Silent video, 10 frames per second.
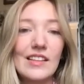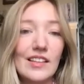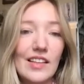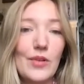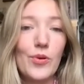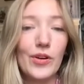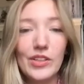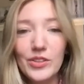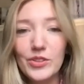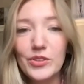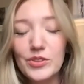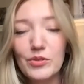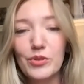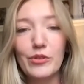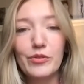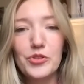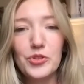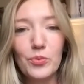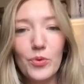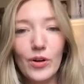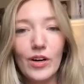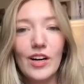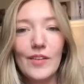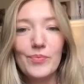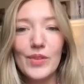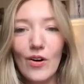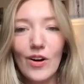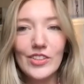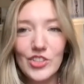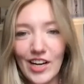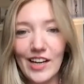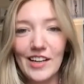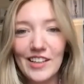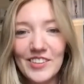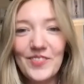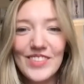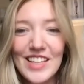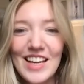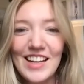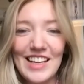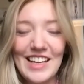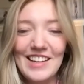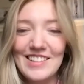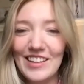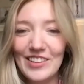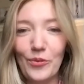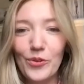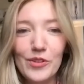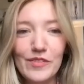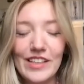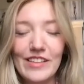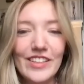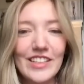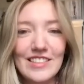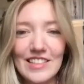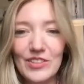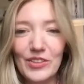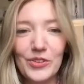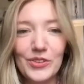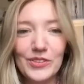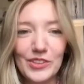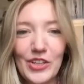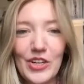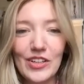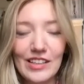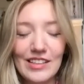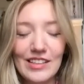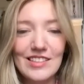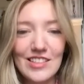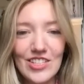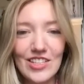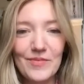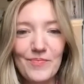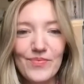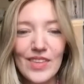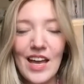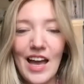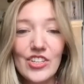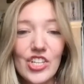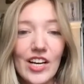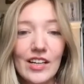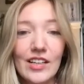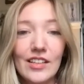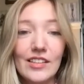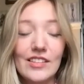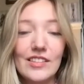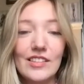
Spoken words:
that they want to use for a future war on China. It is at the root of it a very sensible security decision. And China,